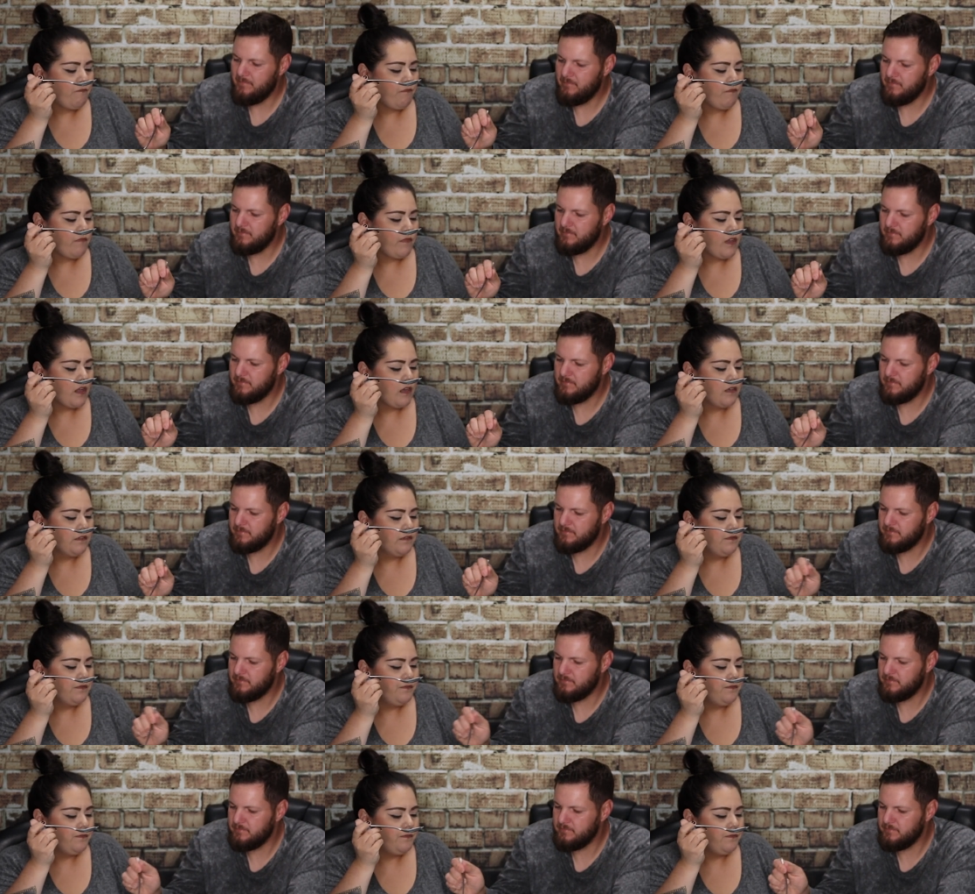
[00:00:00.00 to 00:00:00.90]

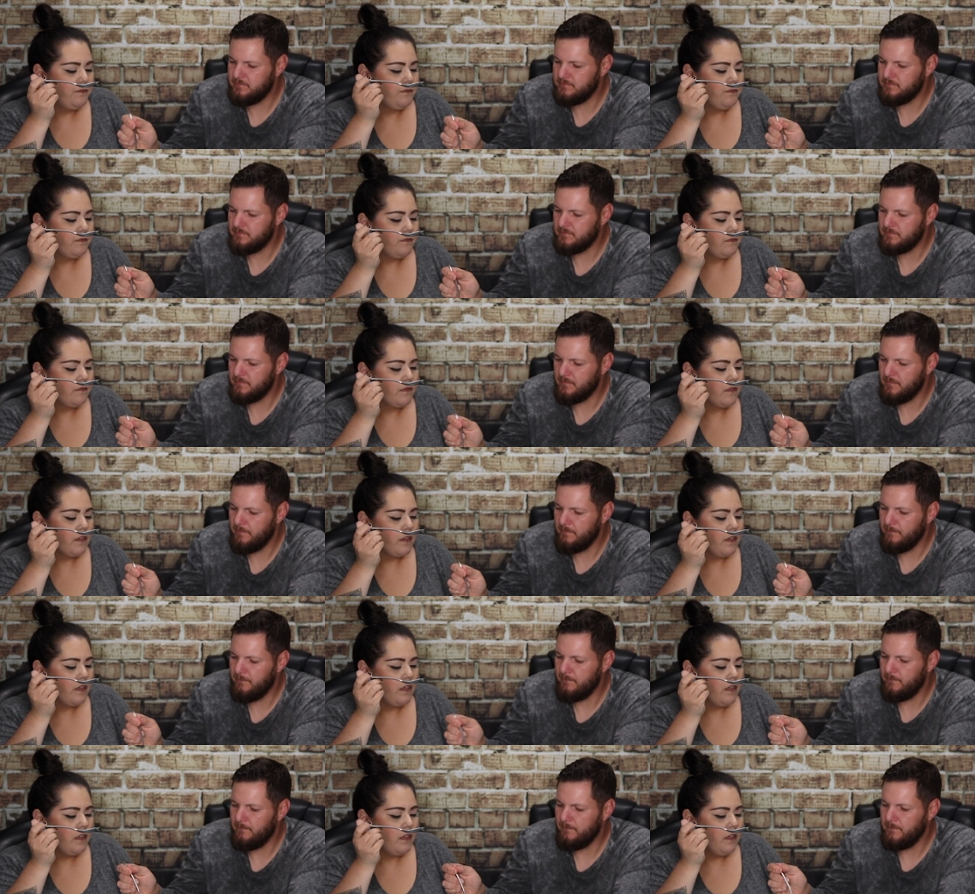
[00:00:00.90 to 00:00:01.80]

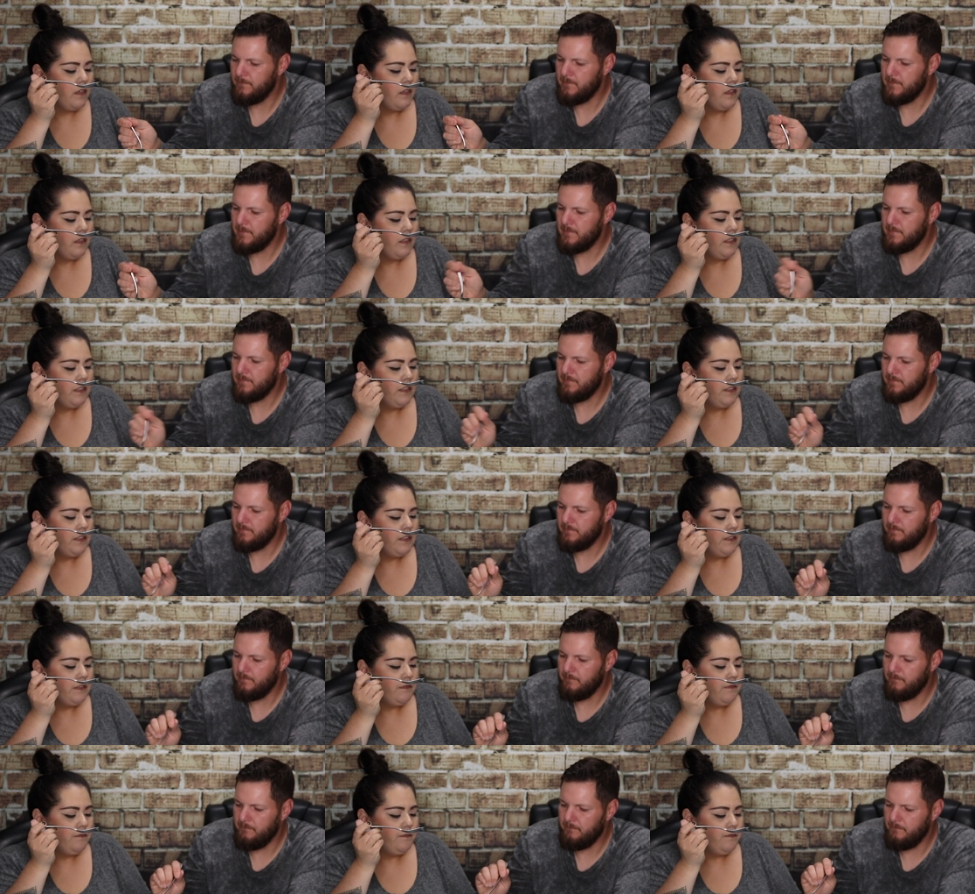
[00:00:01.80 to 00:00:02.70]

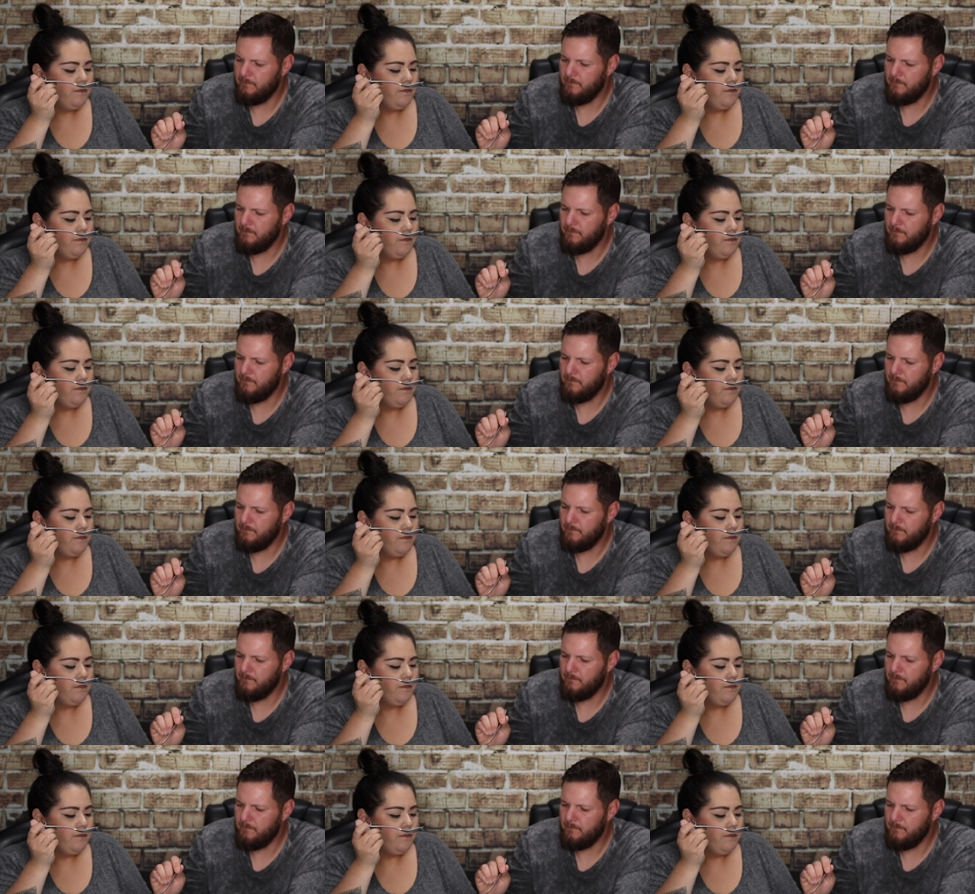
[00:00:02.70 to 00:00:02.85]
(silence)